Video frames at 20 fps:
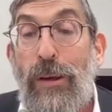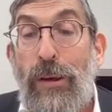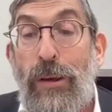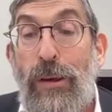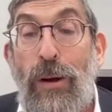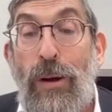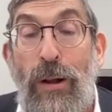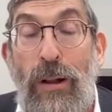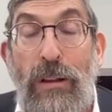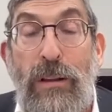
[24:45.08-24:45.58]

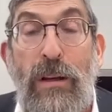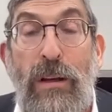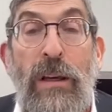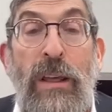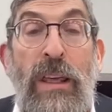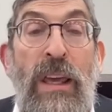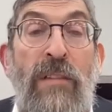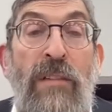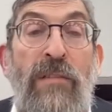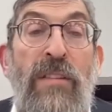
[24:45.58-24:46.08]

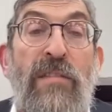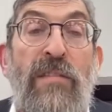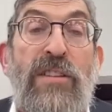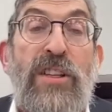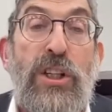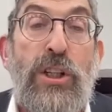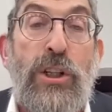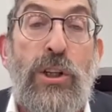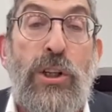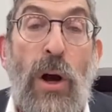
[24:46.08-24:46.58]
Yolda, even if
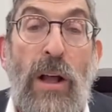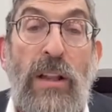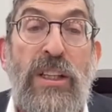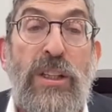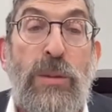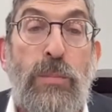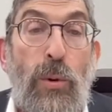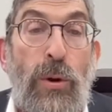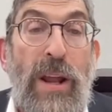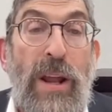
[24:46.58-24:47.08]
this child
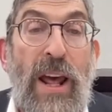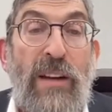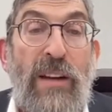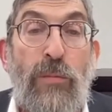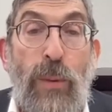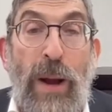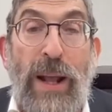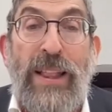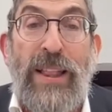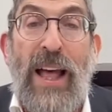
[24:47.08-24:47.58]
is born out
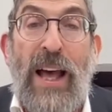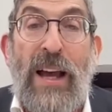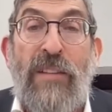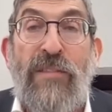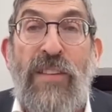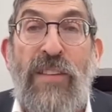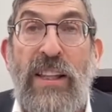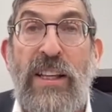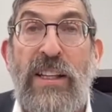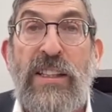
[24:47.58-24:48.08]
of wedlock,
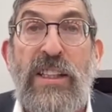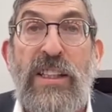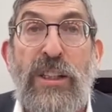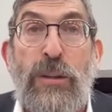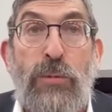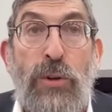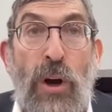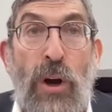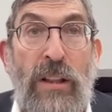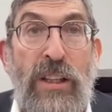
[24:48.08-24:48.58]
fellas,
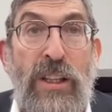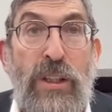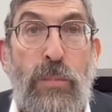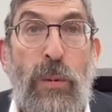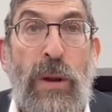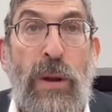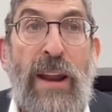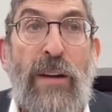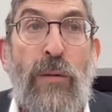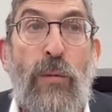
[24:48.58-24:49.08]
this child is
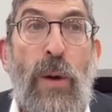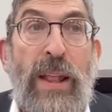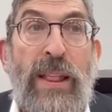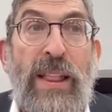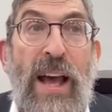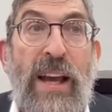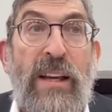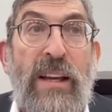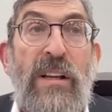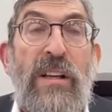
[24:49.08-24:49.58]
born out of
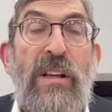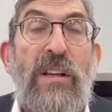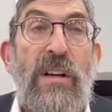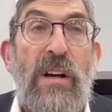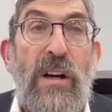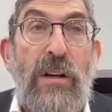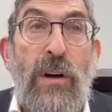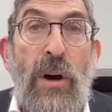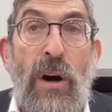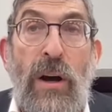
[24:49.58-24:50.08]
wedlock,
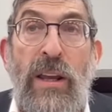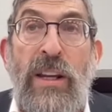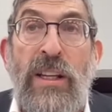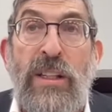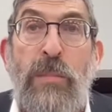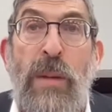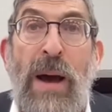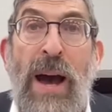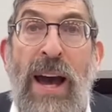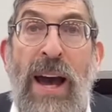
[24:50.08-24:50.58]
A kohen
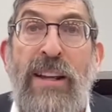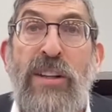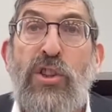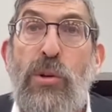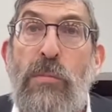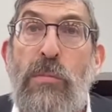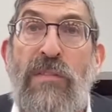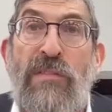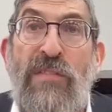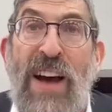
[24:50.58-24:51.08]
is ma'anes
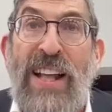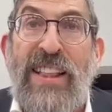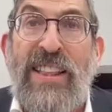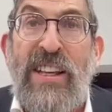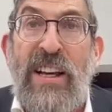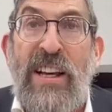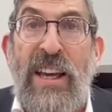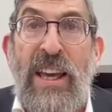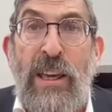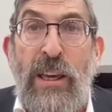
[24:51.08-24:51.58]

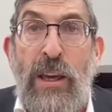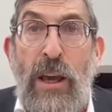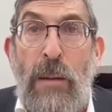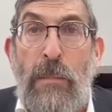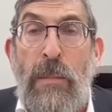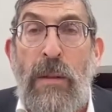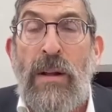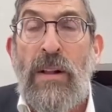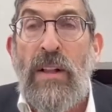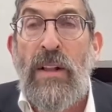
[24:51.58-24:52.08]
u'mefata
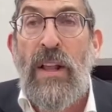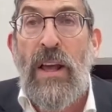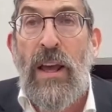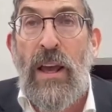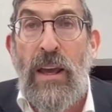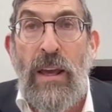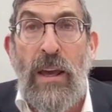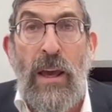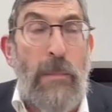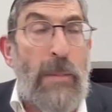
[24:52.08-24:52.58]

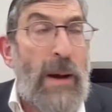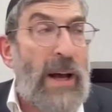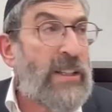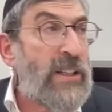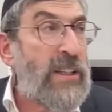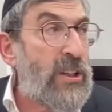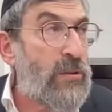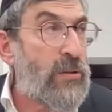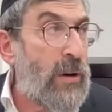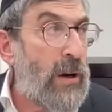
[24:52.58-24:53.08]
a
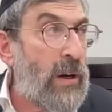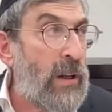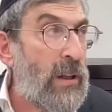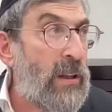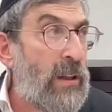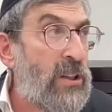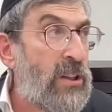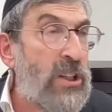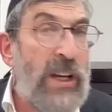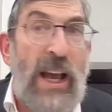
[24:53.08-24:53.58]
bas
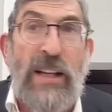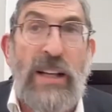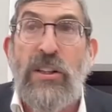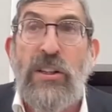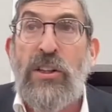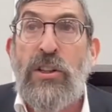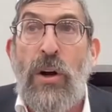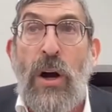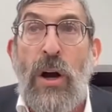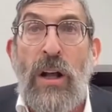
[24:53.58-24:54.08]
Yisrael. She has
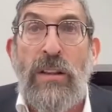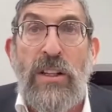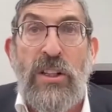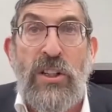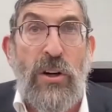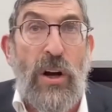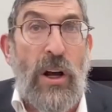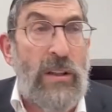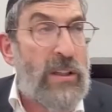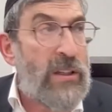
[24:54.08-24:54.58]
a child. This
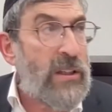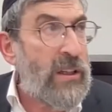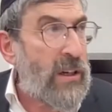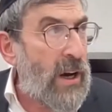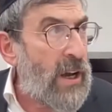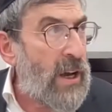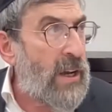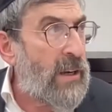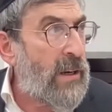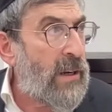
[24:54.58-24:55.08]
child is a
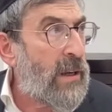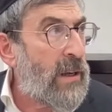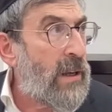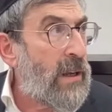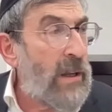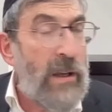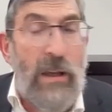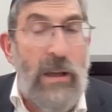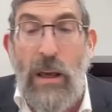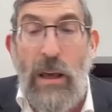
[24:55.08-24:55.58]
kohen.
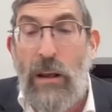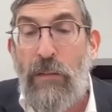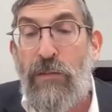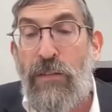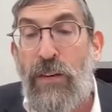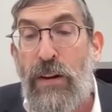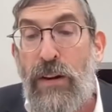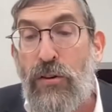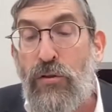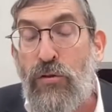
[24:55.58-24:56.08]
He would
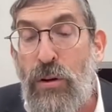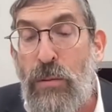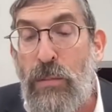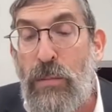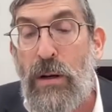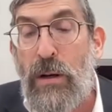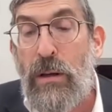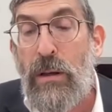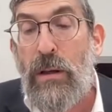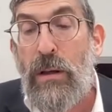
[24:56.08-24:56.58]
feed a
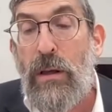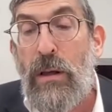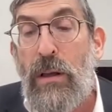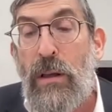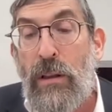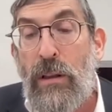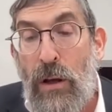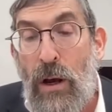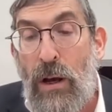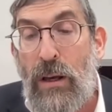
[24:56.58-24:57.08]
truma.
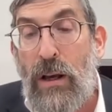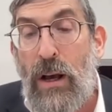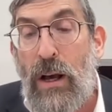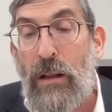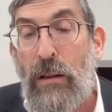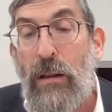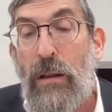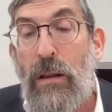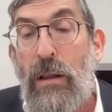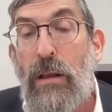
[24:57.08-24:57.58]

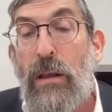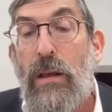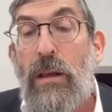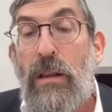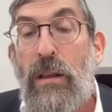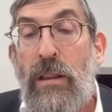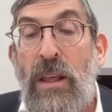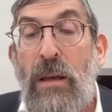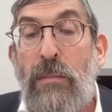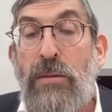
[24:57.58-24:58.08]
Toichal.
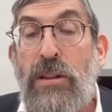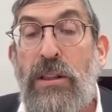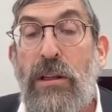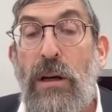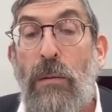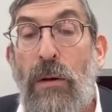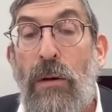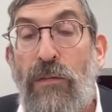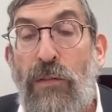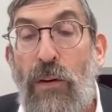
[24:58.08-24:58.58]

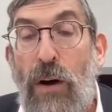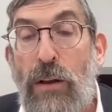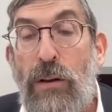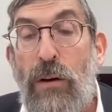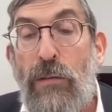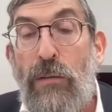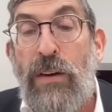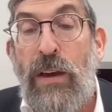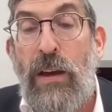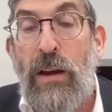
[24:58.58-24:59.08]
Nimsa, we find
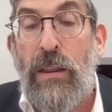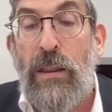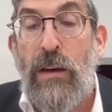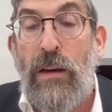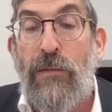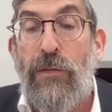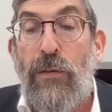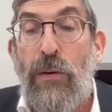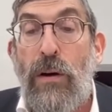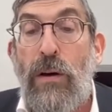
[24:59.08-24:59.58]
over here,
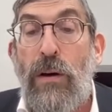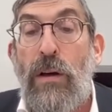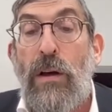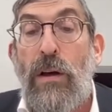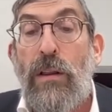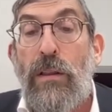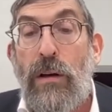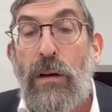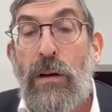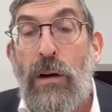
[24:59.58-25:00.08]
therefore,
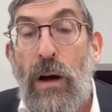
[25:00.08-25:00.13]
the